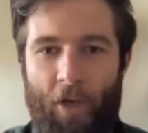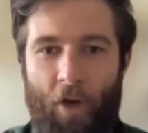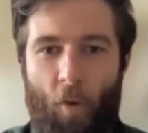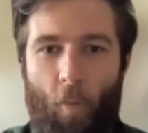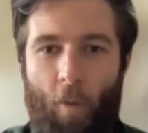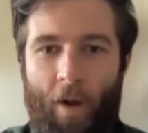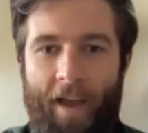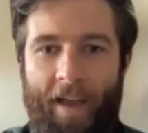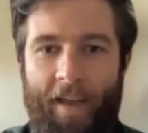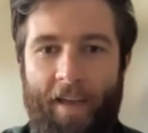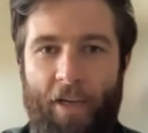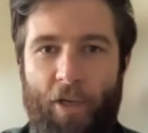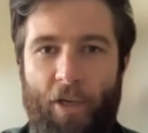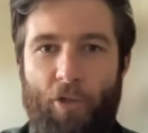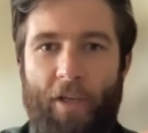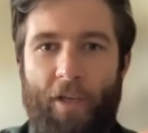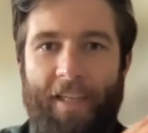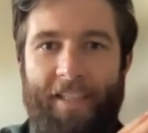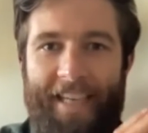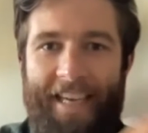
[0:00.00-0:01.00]
where
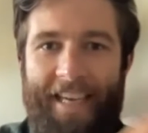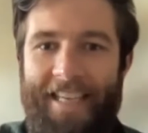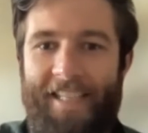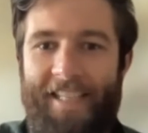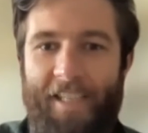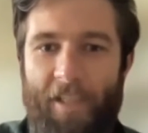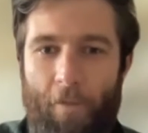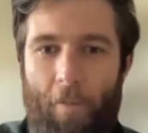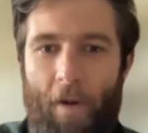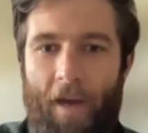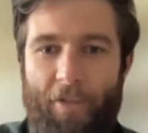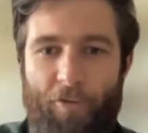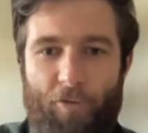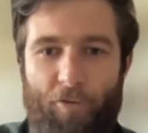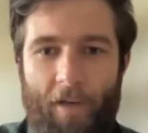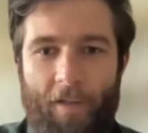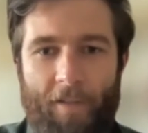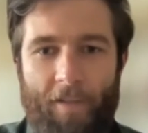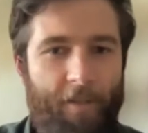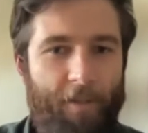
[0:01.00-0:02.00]
it's easier to buy
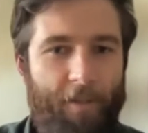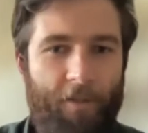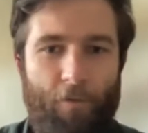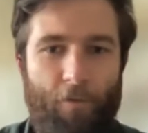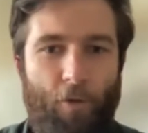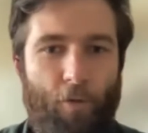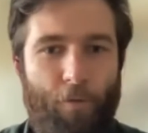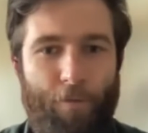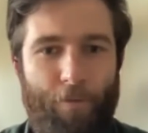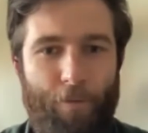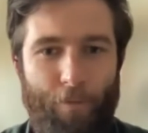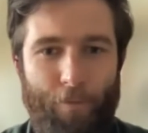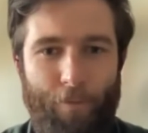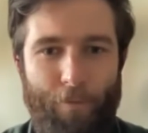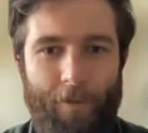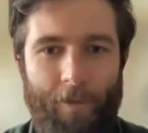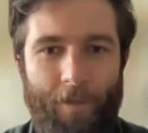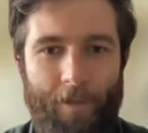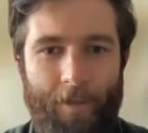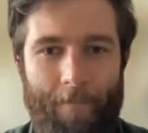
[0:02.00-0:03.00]
drugs than good food?